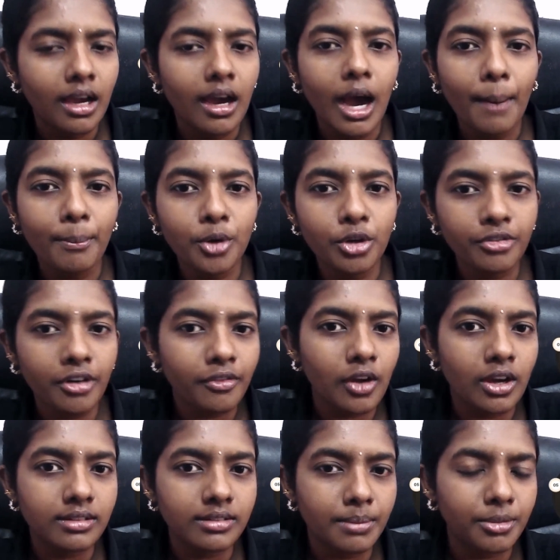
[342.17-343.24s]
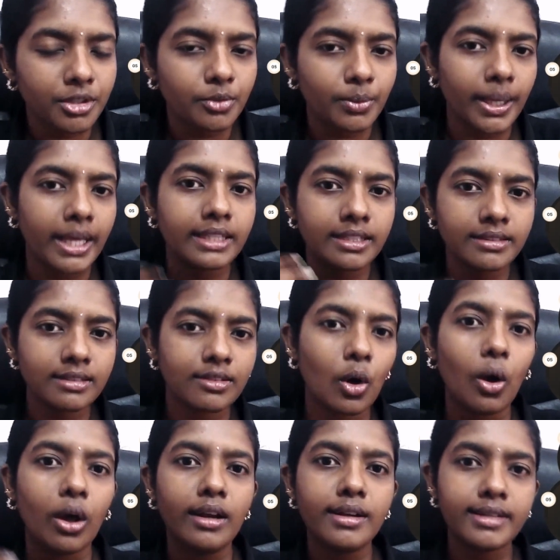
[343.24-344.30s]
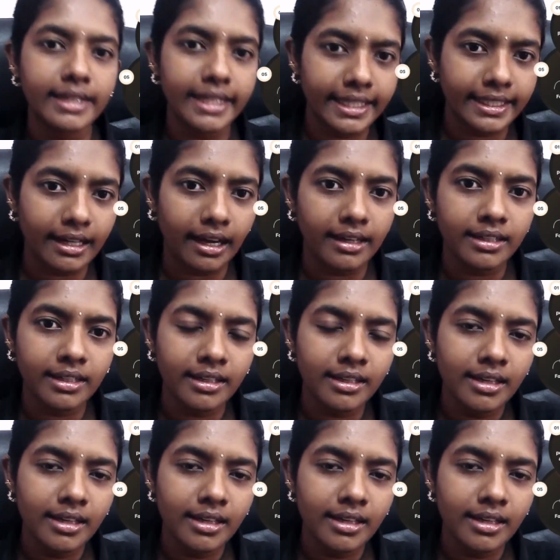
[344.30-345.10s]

A proof of concept is where this is already done,